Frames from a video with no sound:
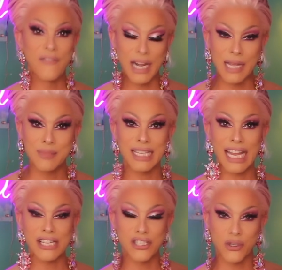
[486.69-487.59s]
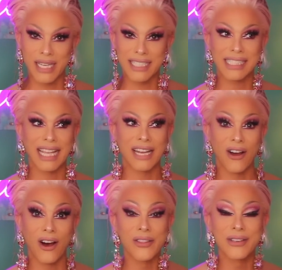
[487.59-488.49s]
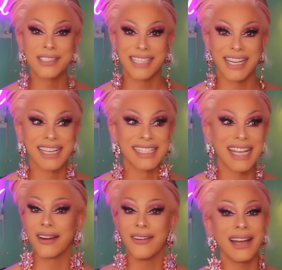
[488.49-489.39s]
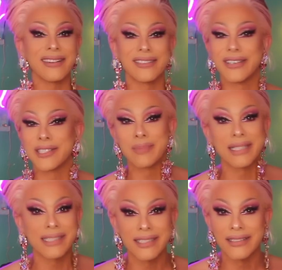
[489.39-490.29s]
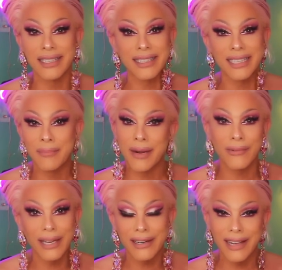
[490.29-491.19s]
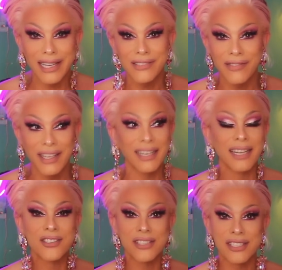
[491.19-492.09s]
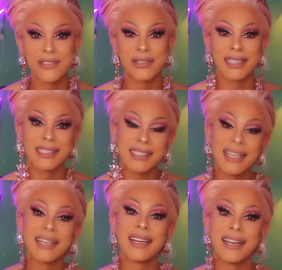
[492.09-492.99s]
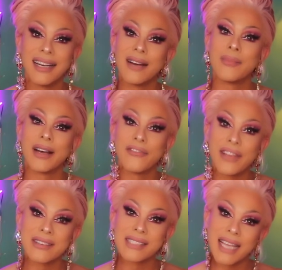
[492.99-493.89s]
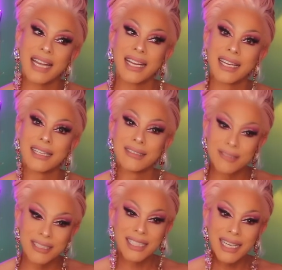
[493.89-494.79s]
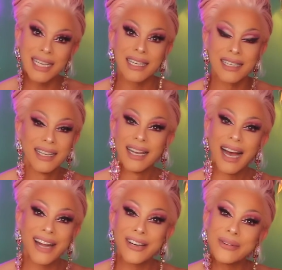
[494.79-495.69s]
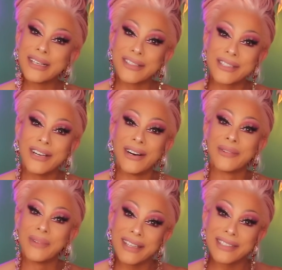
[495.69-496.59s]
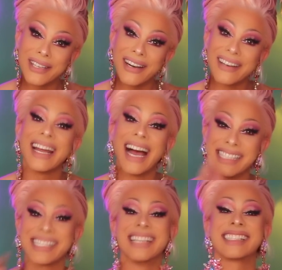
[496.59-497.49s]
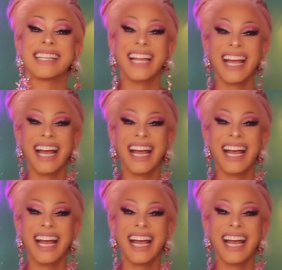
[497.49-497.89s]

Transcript: flips and tricks and all those things. Girl, I don't do no splits and no nothing in my regular ass feet, and she's doing this in a figure skating cleat. I don't know what those are called. What are those called? Ice skates.